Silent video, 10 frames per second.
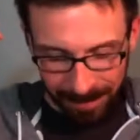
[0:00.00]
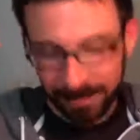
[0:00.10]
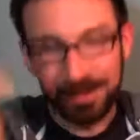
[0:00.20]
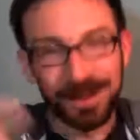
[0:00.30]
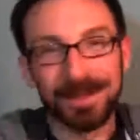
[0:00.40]

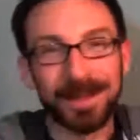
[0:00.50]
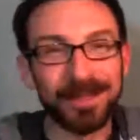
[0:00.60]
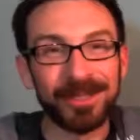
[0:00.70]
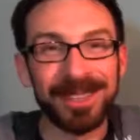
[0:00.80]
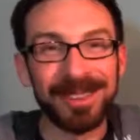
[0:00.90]
if you want a
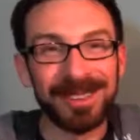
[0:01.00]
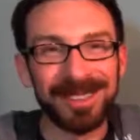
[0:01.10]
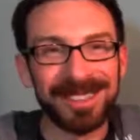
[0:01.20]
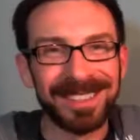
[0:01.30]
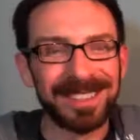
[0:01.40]
special shout
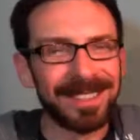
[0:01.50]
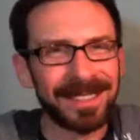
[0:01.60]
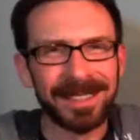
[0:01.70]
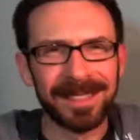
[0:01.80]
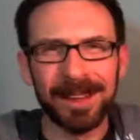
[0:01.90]
out,
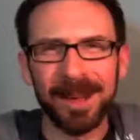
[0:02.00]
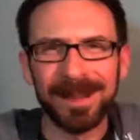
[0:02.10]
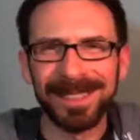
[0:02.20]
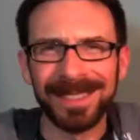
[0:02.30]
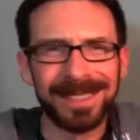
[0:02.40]

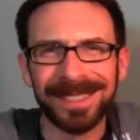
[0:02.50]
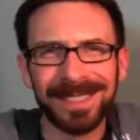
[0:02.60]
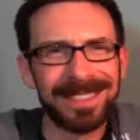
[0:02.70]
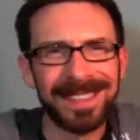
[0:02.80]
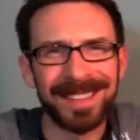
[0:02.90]
comment and
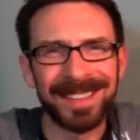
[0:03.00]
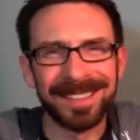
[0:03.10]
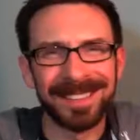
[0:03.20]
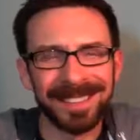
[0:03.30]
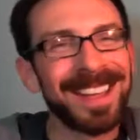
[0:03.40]
say
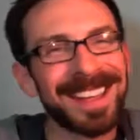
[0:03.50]
things.